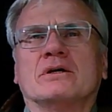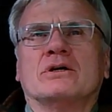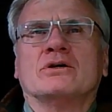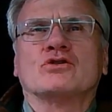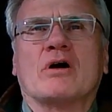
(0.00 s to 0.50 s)

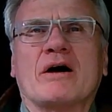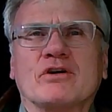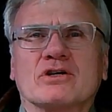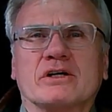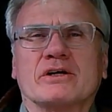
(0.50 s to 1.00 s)
So
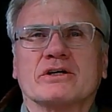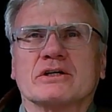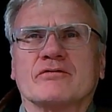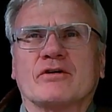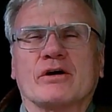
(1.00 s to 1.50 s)
obviously this is
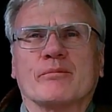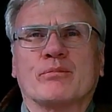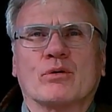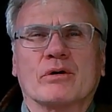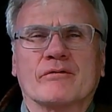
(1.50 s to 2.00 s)
very
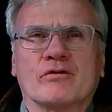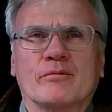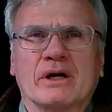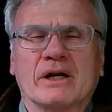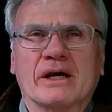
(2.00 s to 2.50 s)
important for
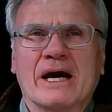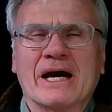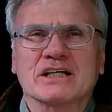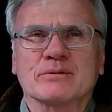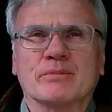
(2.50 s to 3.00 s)
many
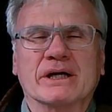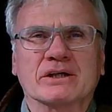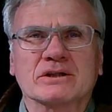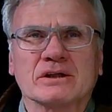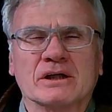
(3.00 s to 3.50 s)

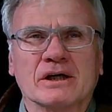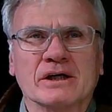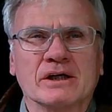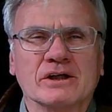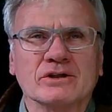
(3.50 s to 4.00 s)
aspects
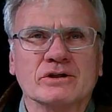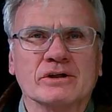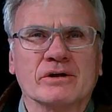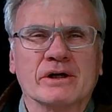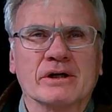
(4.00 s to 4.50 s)
in
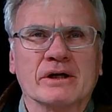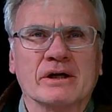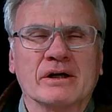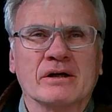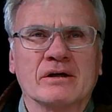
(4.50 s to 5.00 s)
engineering. It
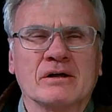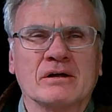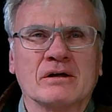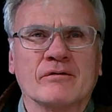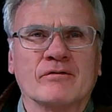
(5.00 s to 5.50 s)

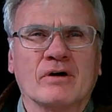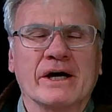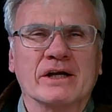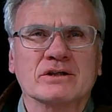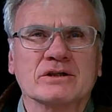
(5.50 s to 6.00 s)

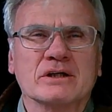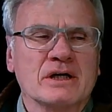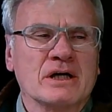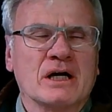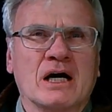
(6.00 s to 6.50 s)
defines
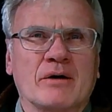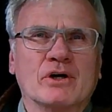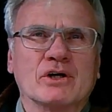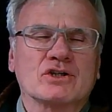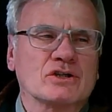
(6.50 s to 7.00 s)
how
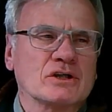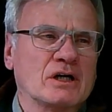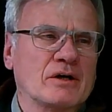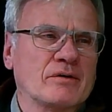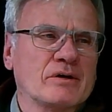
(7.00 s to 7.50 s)
much,
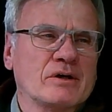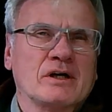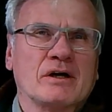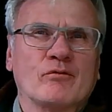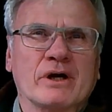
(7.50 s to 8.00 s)

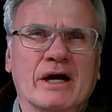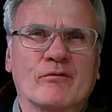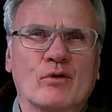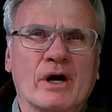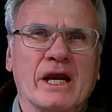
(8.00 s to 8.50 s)
if we have
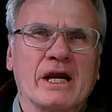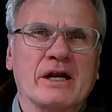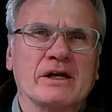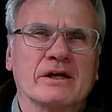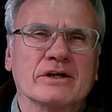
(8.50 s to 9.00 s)

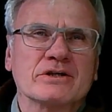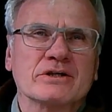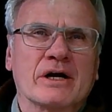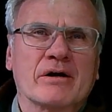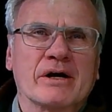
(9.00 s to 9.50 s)
rain in this
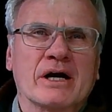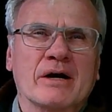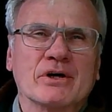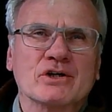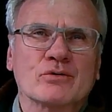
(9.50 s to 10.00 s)
area, how
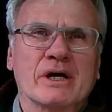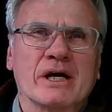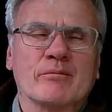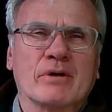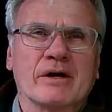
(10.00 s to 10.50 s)
much
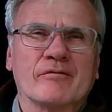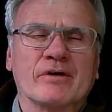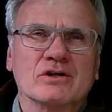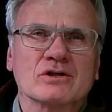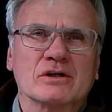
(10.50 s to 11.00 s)
rain might
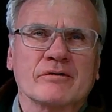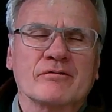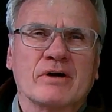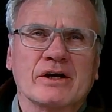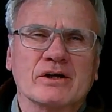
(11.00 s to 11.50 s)
eventually
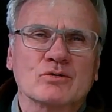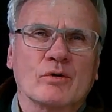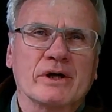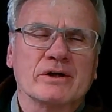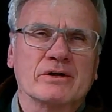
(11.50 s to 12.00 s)
find its
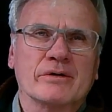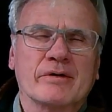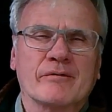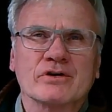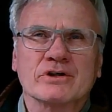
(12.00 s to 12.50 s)
way into the
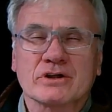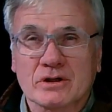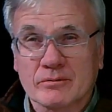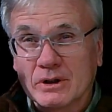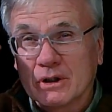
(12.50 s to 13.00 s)
river system.